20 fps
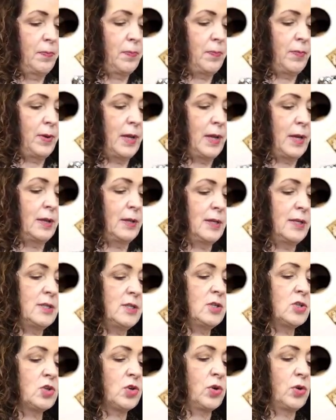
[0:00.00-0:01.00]
But this
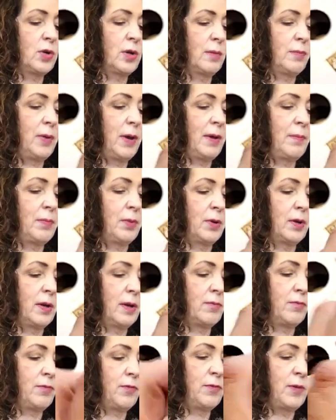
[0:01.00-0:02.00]
is current paper.
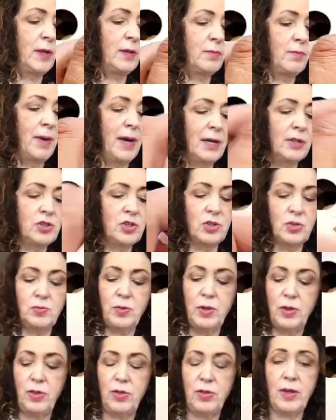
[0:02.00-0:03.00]
It matches
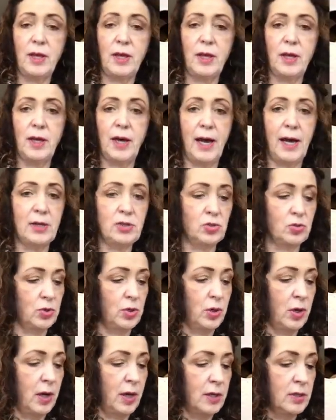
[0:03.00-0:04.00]
with the
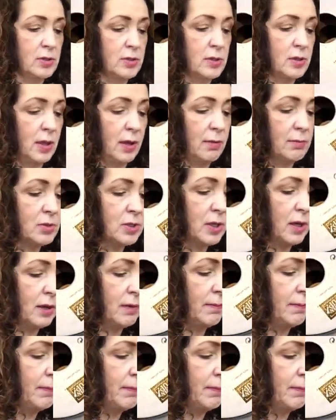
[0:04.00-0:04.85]
astronaut stamp set